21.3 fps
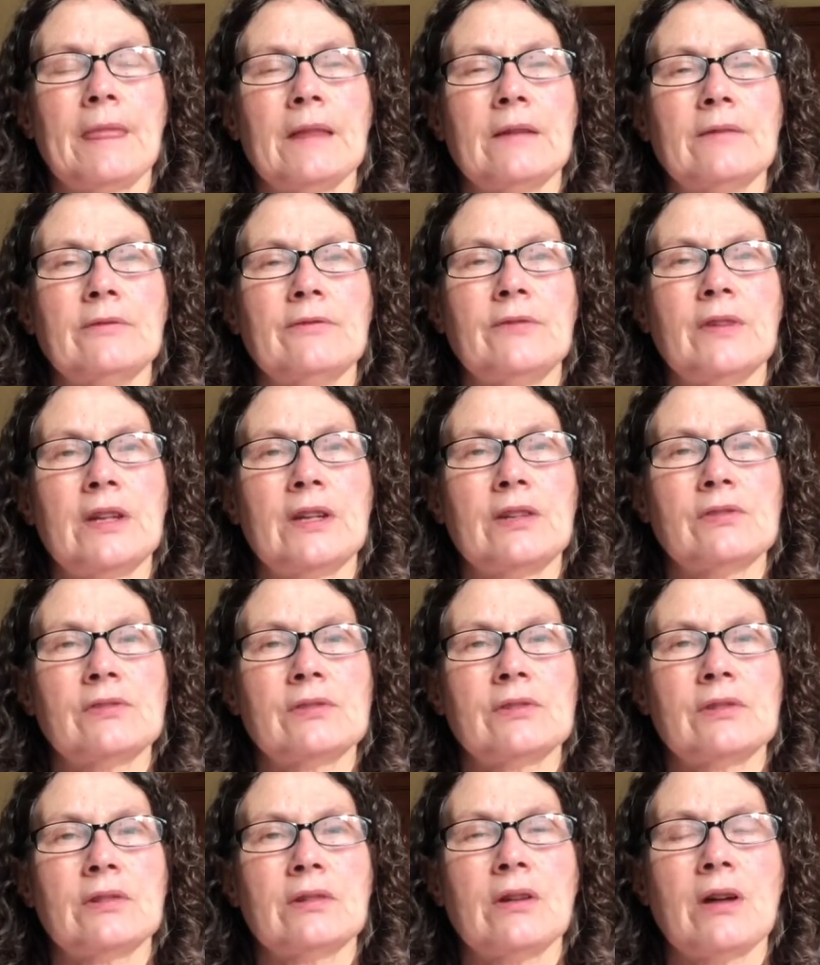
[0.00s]

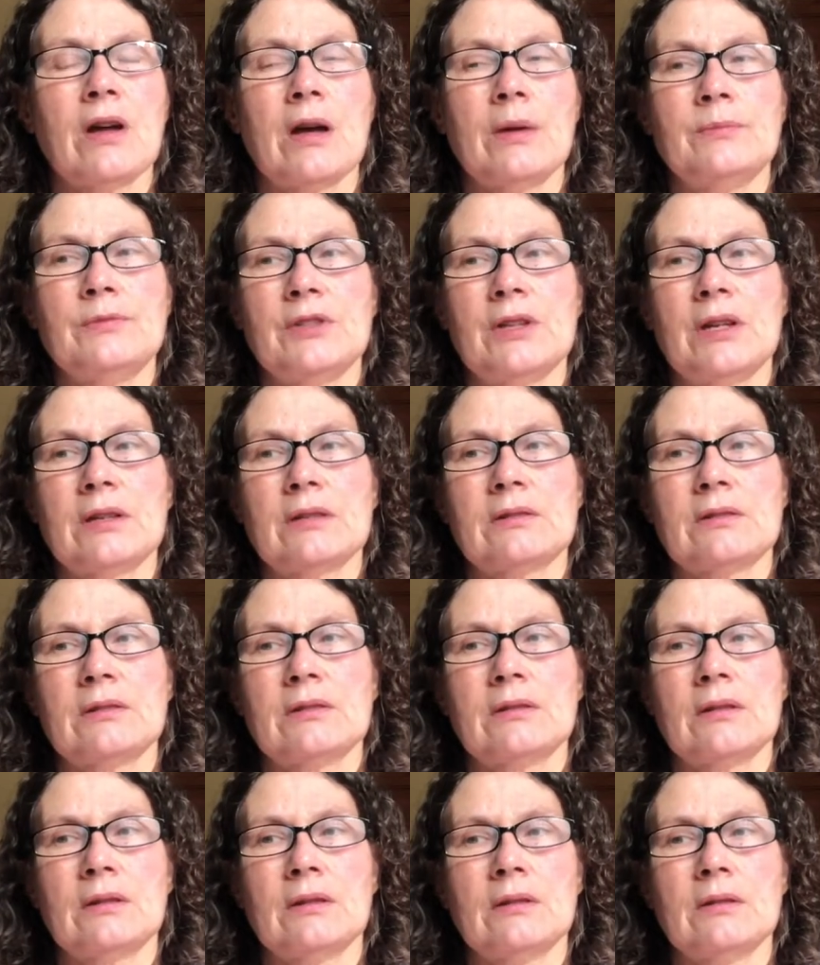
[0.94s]
finished object.
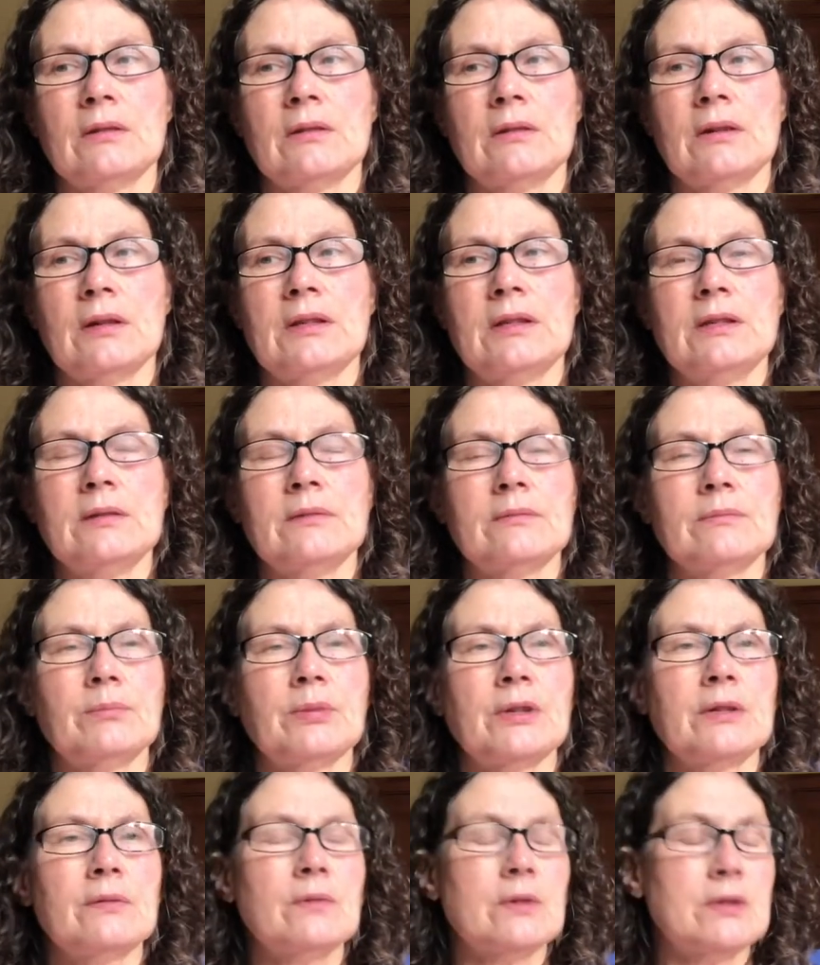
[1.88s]
I didn't
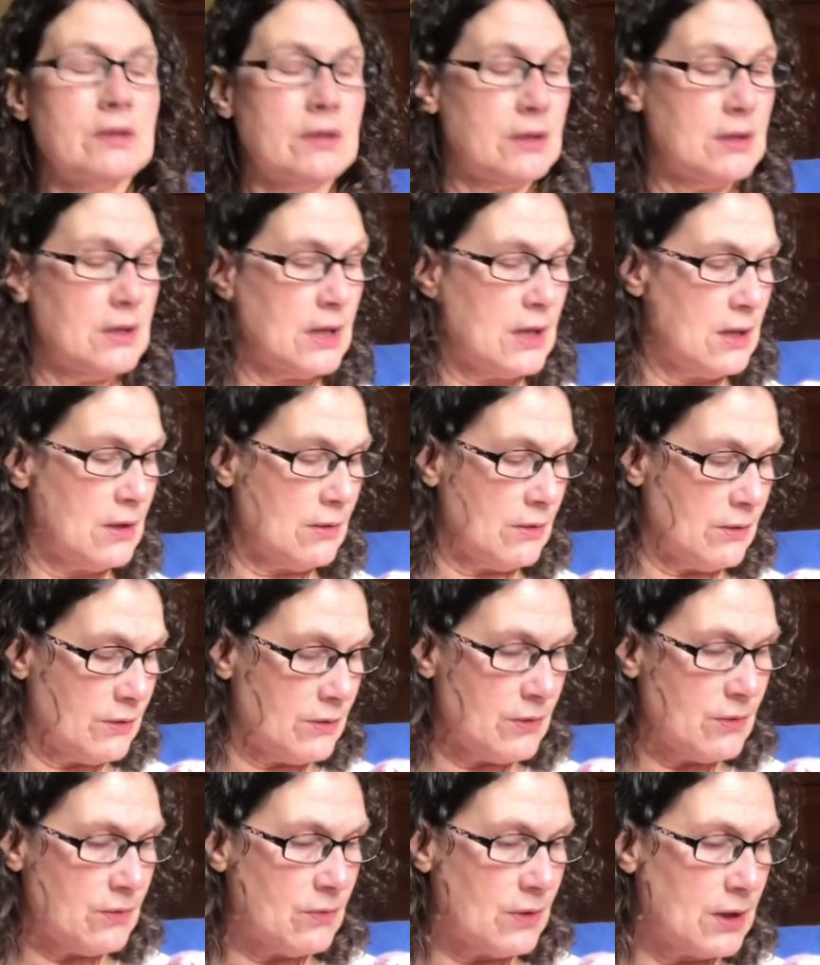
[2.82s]
bring one today,
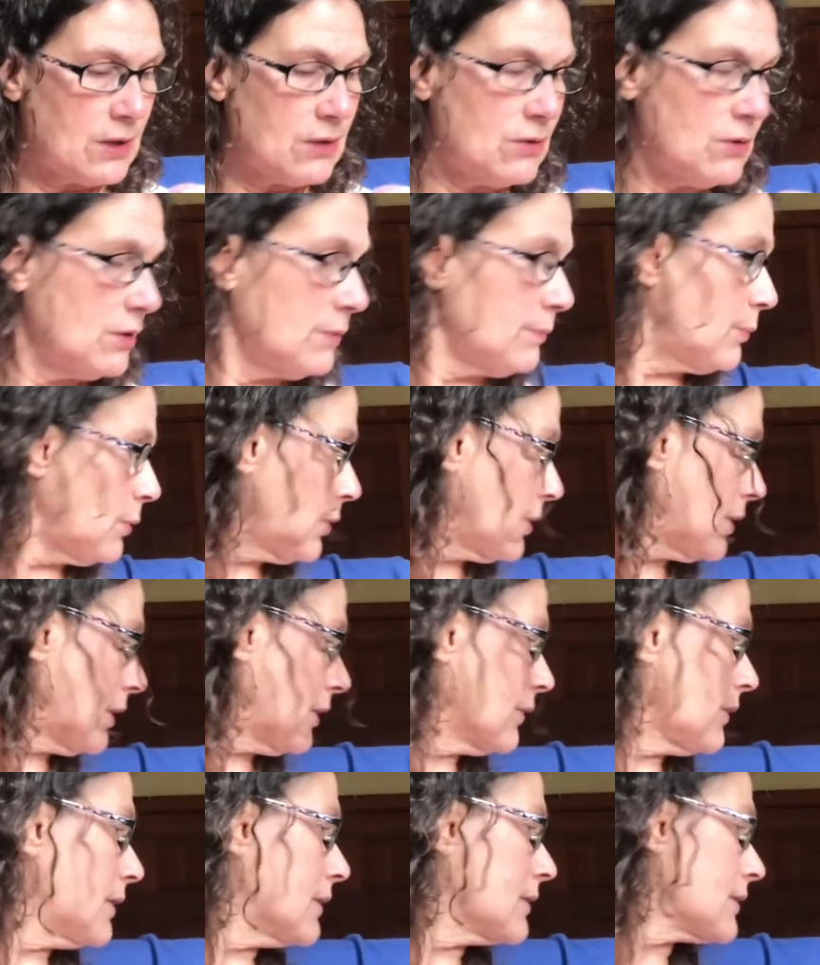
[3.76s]
although I could point
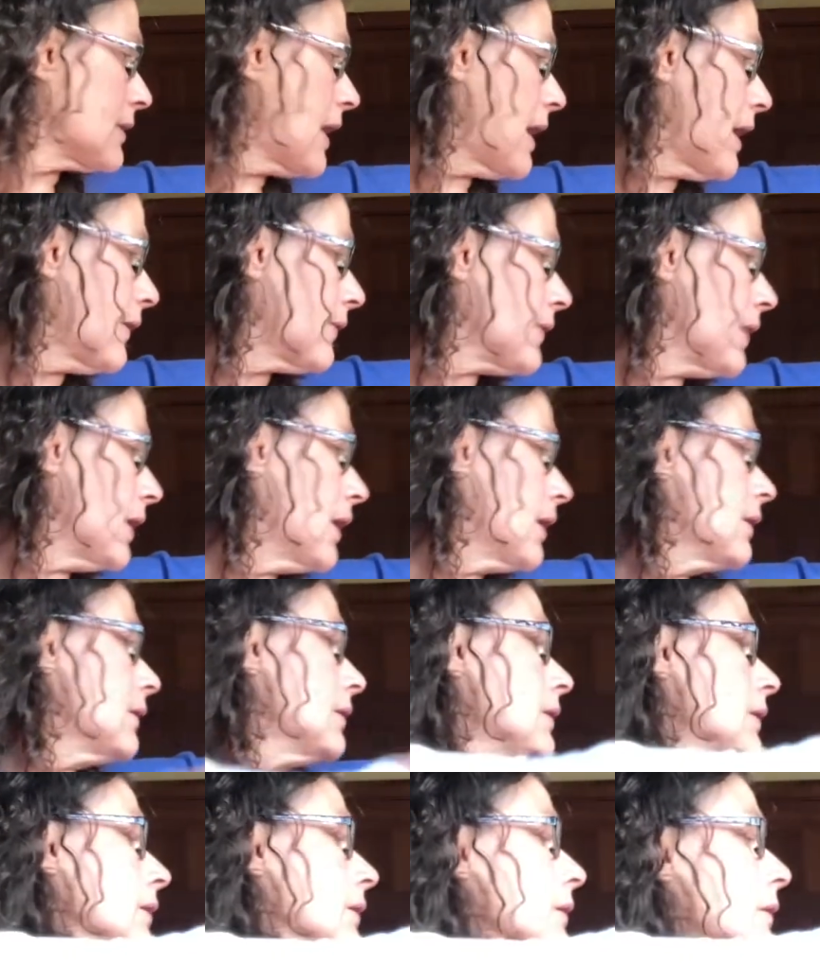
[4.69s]
out this Afghan
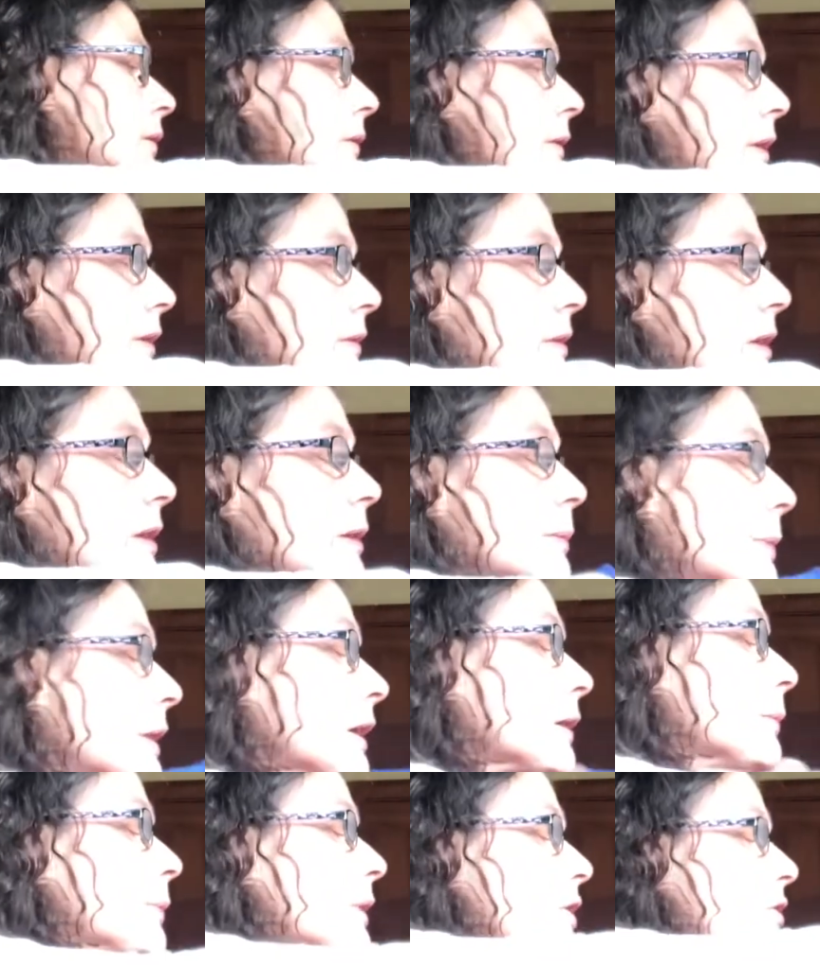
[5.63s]
here that's on the back
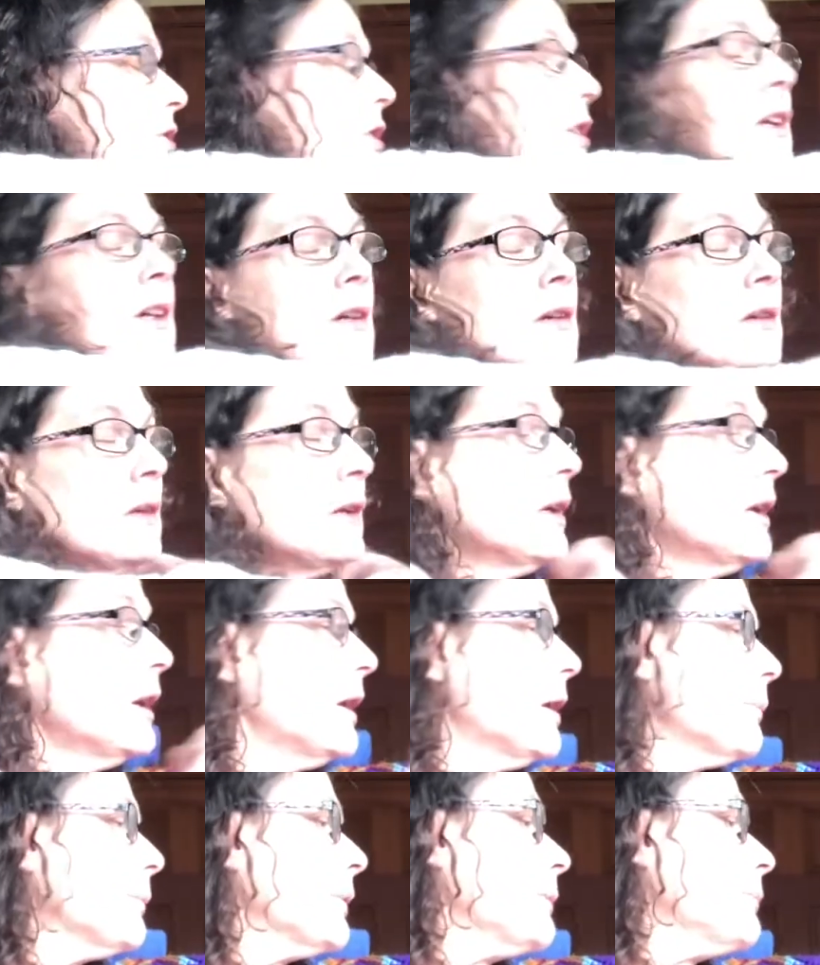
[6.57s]
of my chair.
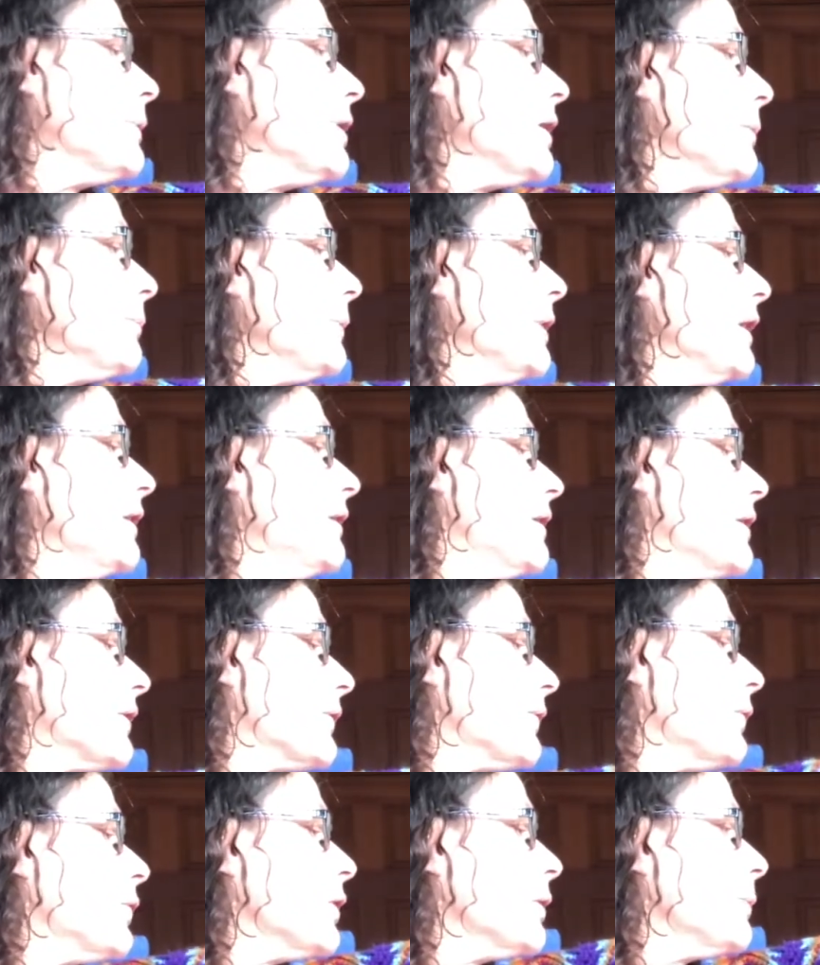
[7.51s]
My mom made this
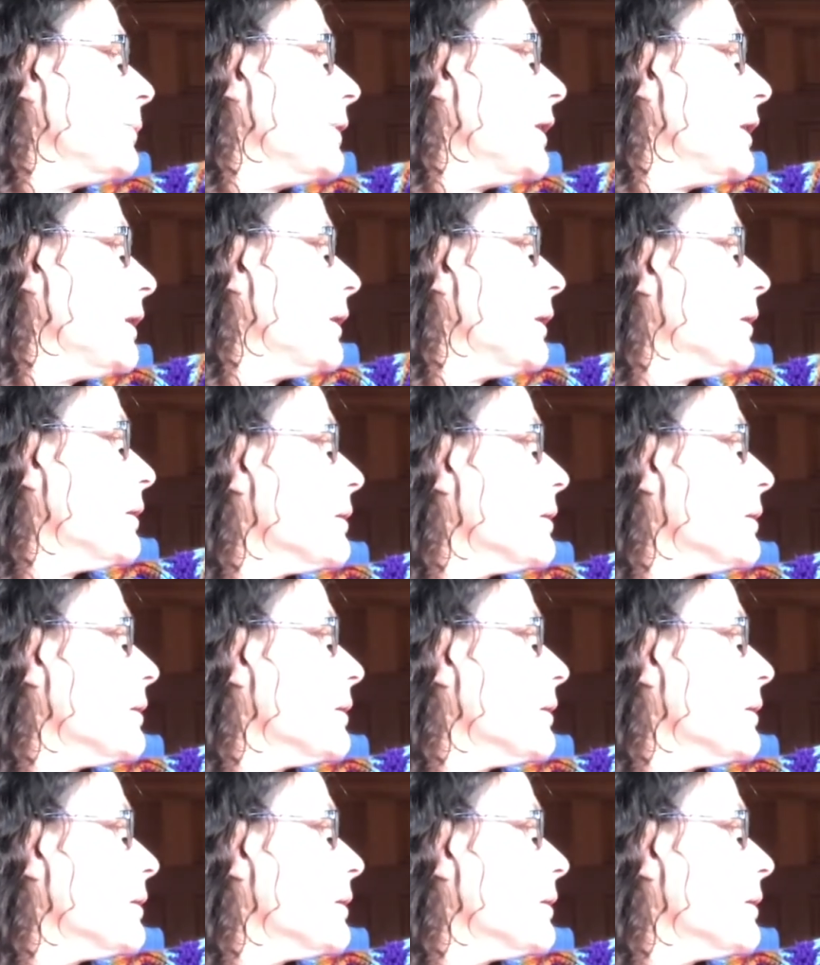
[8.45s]
for me.